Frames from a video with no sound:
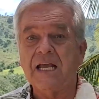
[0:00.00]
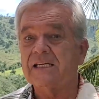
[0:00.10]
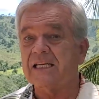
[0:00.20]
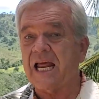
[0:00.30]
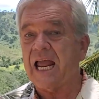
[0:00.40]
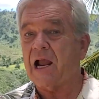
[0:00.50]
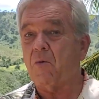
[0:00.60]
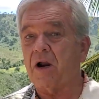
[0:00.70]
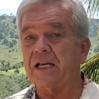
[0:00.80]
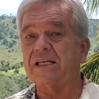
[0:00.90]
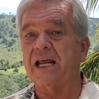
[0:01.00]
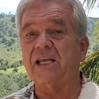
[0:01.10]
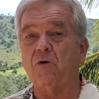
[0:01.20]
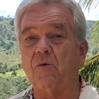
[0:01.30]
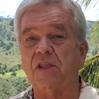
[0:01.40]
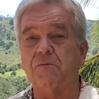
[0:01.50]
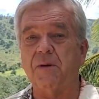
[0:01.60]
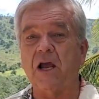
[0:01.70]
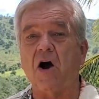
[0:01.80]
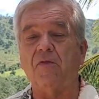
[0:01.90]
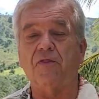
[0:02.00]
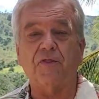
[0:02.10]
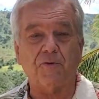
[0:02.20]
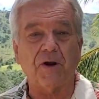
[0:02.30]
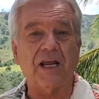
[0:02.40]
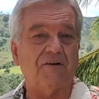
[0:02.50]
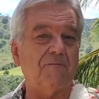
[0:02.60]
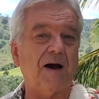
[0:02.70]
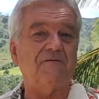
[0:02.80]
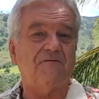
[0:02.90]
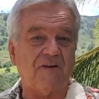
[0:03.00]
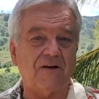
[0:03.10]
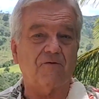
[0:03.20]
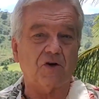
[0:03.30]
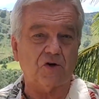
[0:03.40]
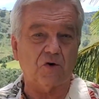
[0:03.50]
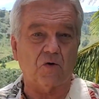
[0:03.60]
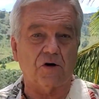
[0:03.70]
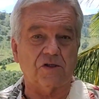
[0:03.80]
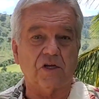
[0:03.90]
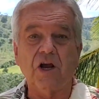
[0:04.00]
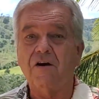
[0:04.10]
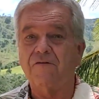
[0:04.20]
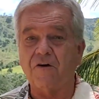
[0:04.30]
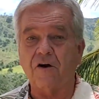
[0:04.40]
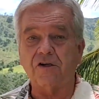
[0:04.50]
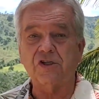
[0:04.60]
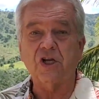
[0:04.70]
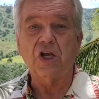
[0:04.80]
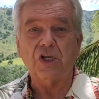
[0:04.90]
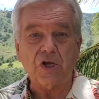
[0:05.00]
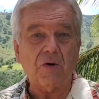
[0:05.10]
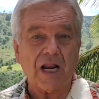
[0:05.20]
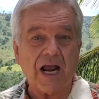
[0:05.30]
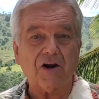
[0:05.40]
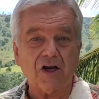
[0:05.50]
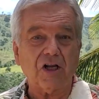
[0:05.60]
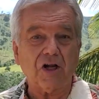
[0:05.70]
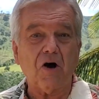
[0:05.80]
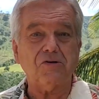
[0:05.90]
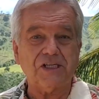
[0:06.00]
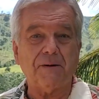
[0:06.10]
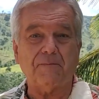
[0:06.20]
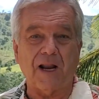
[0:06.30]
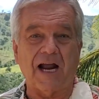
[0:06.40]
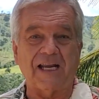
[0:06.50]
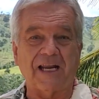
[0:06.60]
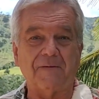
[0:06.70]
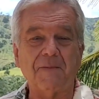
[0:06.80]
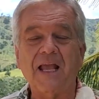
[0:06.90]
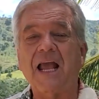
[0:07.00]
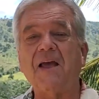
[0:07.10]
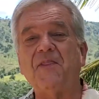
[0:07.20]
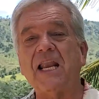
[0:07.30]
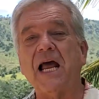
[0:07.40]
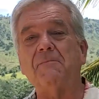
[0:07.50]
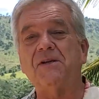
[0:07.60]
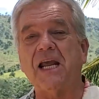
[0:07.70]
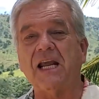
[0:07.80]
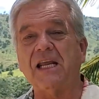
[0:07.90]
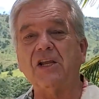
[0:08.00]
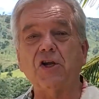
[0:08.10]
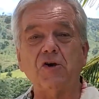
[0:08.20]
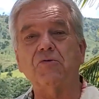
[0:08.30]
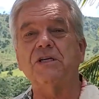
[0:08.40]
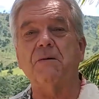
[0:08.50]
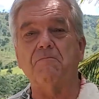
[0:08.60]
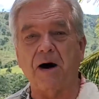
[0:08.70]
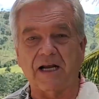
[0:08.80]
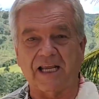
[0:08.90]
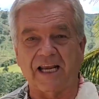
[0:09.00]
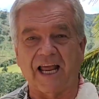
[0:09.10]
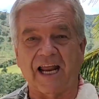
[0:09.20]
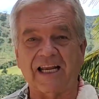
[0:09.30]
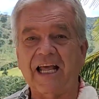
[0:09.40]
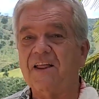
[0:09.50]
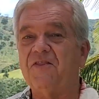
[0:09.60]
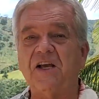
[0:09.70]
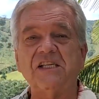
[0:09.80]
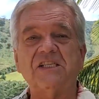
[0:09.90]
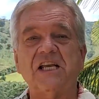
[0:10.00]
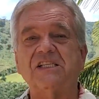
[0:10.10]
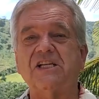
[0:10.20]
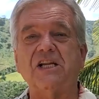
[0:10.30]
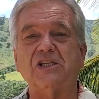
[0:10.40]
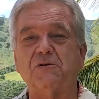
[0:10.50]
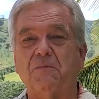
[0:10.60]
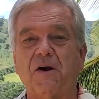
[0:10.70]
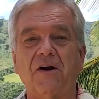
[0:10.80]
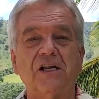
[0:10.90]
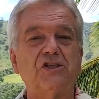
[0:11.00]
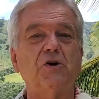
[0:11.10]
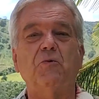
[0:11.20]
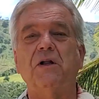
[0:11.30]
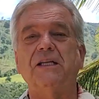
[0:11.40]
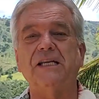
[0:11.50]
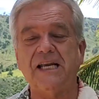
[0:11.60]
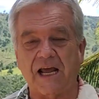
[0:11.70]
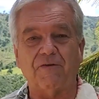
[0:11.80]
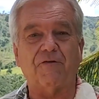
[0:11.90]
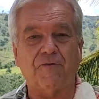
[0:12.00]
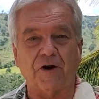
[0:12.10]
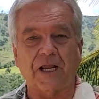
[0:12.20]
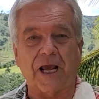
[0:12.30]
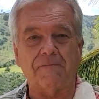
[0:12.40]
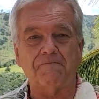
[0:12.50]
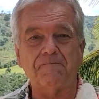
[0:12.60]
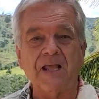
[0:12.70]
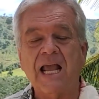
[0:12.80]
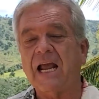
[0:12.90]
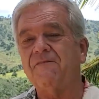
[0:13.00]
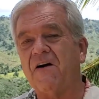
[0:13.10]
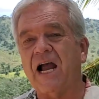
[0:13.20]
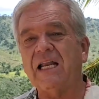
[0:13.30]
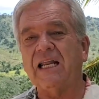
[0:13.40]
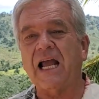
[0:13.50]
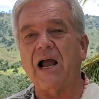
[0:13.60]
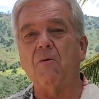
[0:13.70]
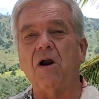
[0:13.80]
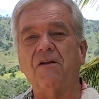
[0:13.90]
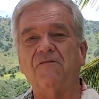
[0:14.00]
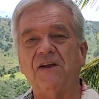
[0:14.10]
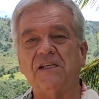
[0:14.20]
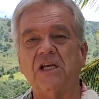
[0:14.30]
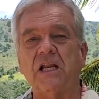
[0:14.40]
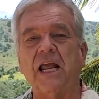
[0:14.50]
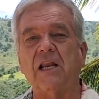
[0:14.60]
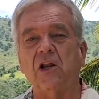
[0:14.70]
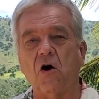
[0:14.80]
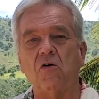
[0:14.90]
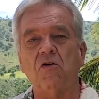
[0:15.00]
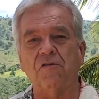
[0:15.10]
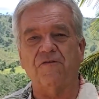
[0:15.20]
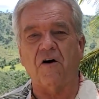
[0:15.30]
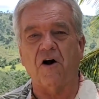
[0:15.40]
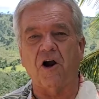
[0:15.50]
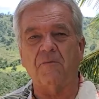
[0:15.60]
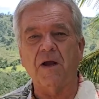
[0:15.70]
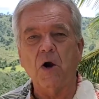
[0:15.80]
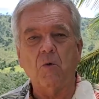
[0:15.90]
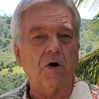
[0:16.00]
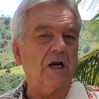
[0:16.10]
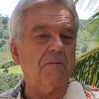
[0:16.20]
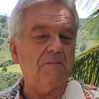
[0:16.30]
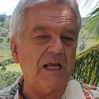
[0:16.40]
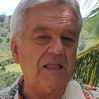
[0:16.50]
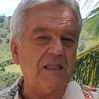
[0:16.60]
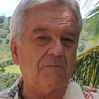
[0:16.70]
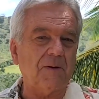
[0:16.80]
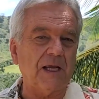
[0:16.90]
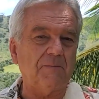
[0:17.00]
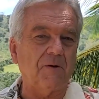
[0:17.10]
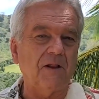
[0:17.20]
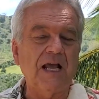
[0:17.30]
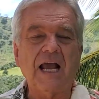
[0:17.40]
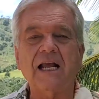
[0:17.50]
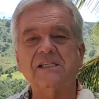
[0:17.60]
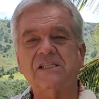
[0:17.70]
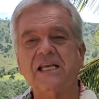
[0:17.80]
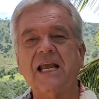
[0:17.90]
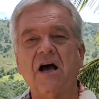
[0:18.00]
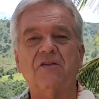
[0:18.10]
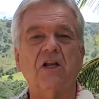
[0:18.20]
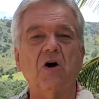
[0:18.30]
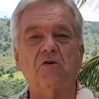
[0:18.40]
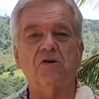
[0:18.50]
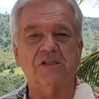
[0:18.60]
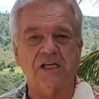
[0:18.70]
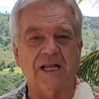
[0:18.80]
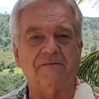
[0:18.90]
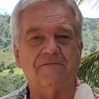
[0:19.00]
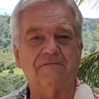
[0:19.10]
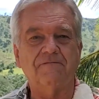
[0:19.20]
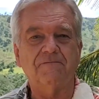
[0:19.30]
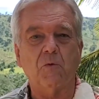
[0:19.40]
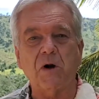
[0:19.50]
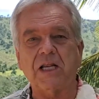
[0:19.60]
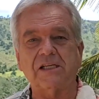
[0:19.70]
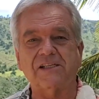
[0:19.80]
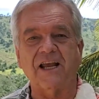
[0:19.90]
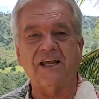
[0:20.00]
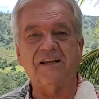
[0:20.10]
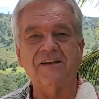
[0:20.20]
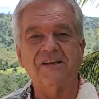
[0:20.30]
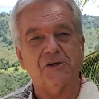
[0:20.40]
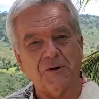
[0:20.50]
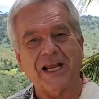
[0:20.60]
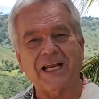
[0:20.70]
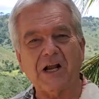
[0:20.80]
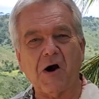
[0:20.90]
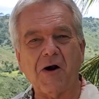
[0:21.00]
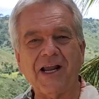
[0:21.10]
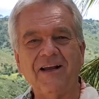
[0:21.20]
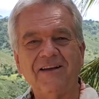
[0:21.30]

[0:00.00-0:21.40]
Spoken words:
Today I want to take you with me on 3 of my favorite tours. First, you and I are going to go ziplining, and then I'm taking you to Monkeyland. This is an experience you will never forget. And finally, I want to visit a local farm. We're going to meet the people and see how the locals live. What do you say? Should we get going?